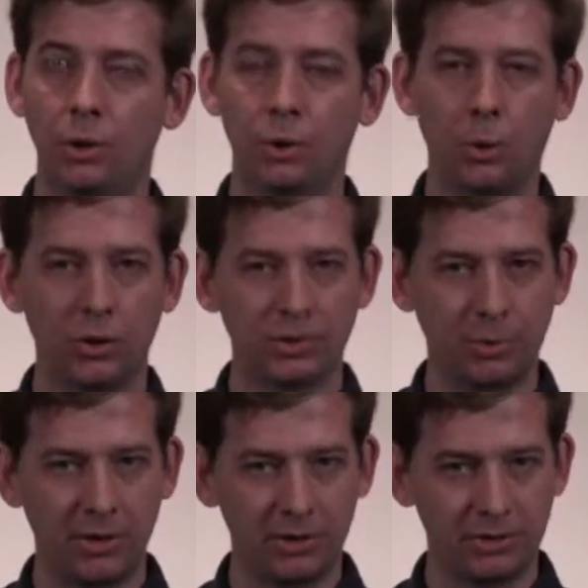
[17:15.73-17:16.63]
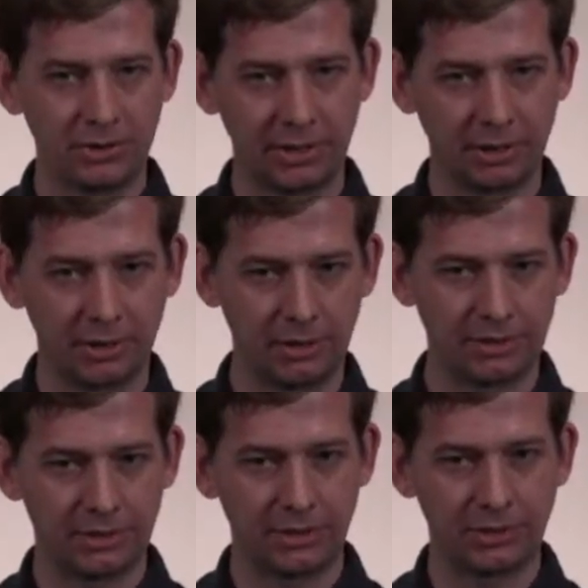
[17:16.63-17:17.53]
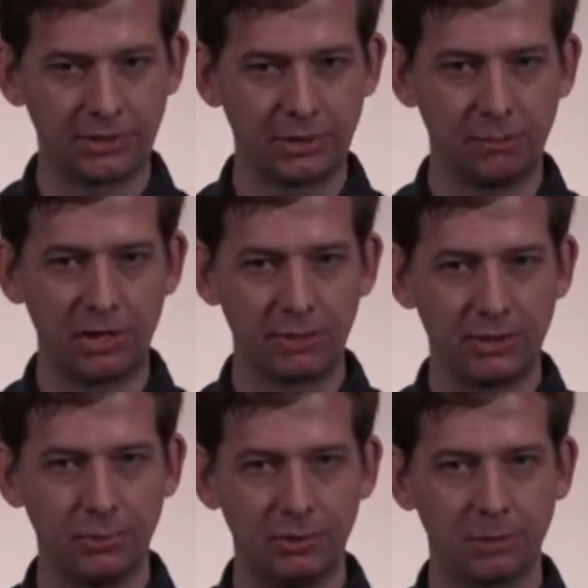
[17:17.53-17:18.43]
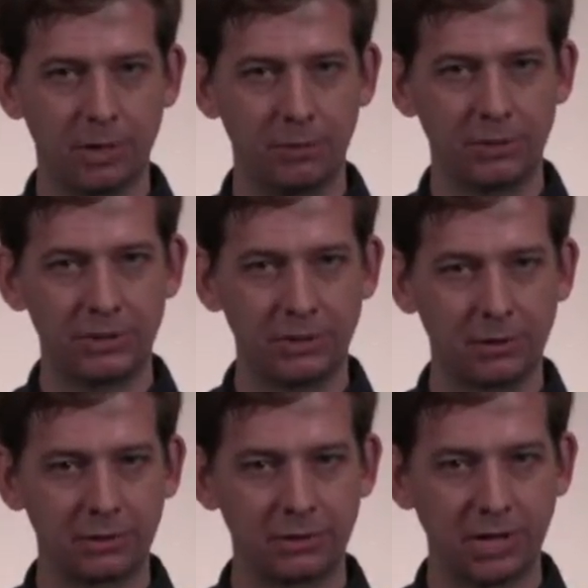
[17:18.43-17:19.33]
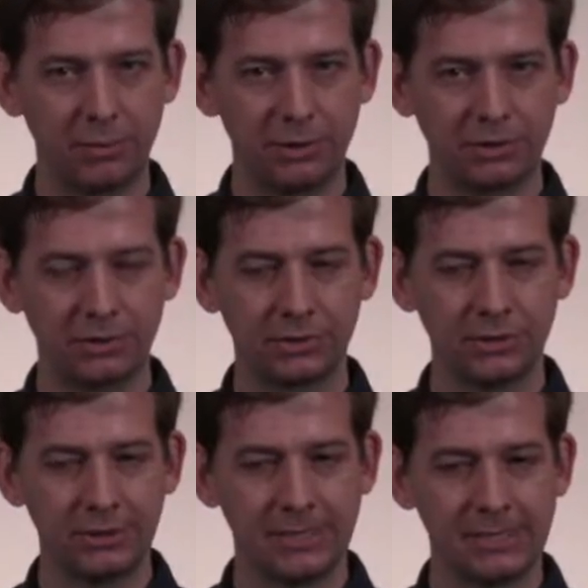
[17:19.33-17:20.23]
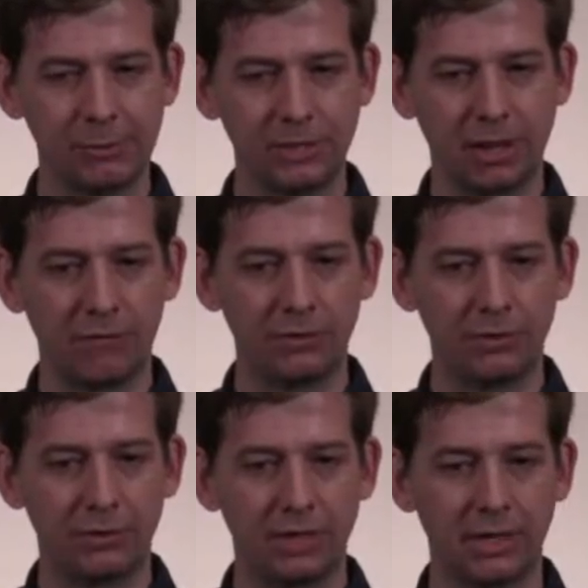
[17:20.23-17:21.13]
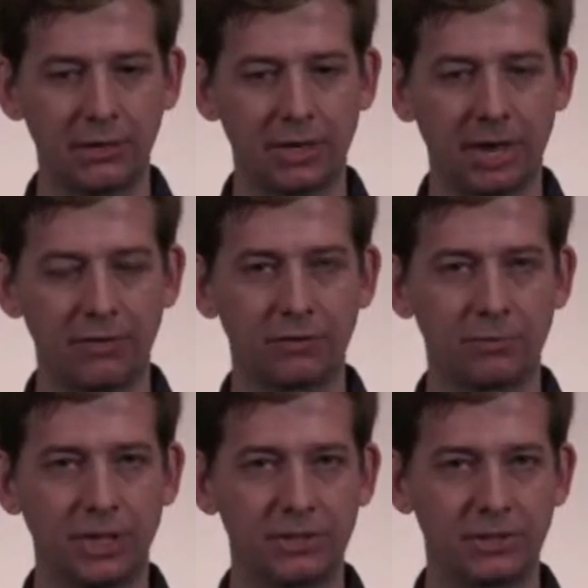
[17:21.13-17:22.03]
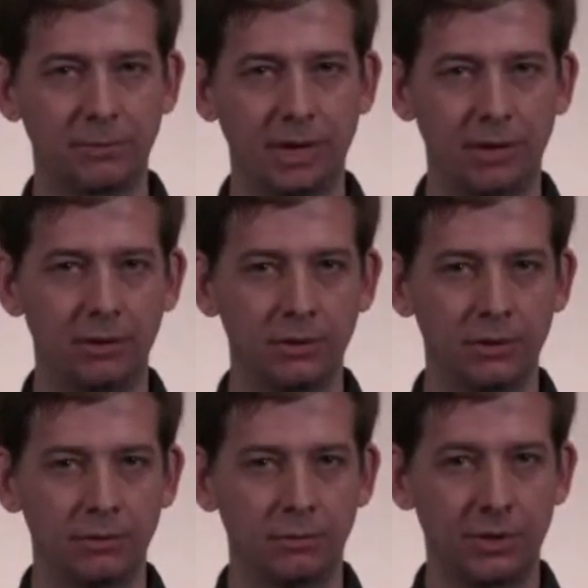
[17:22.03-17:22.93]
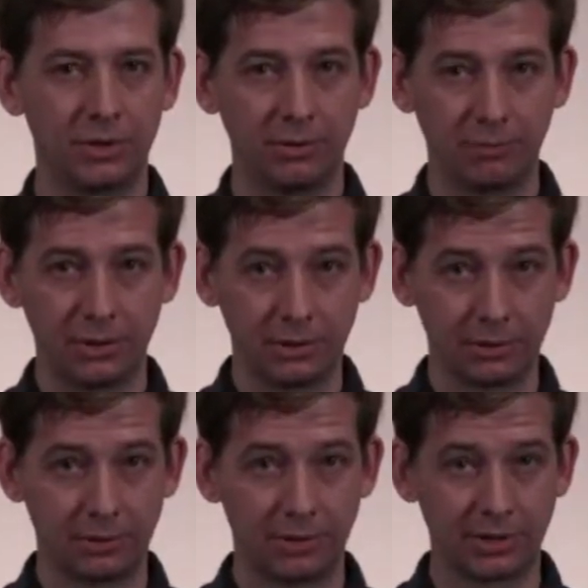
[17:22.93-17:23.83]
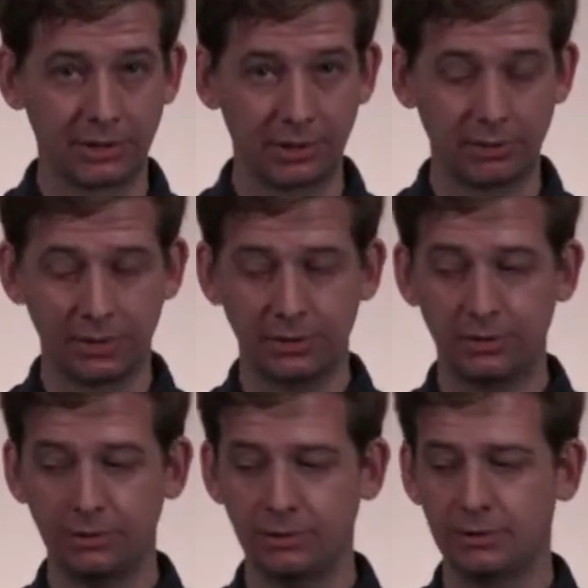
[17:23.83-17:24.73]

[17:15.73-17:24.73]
Correspondence, like discussions among people about particular topics, we often don't have information about what particular things they relate to.